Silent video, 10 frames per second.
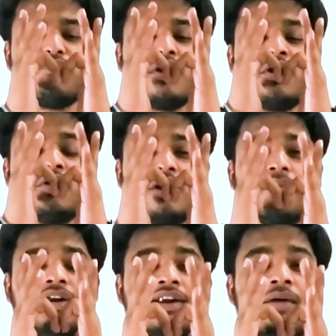for
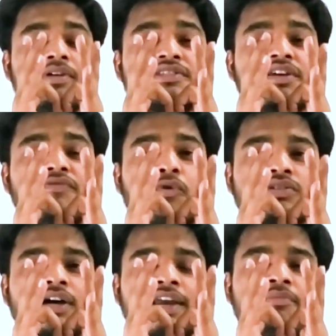normal diamond shaped
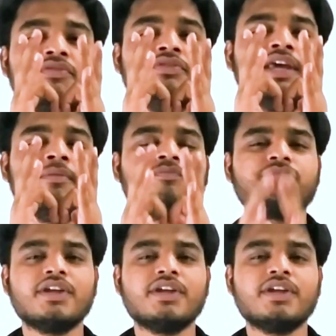fossa in between them.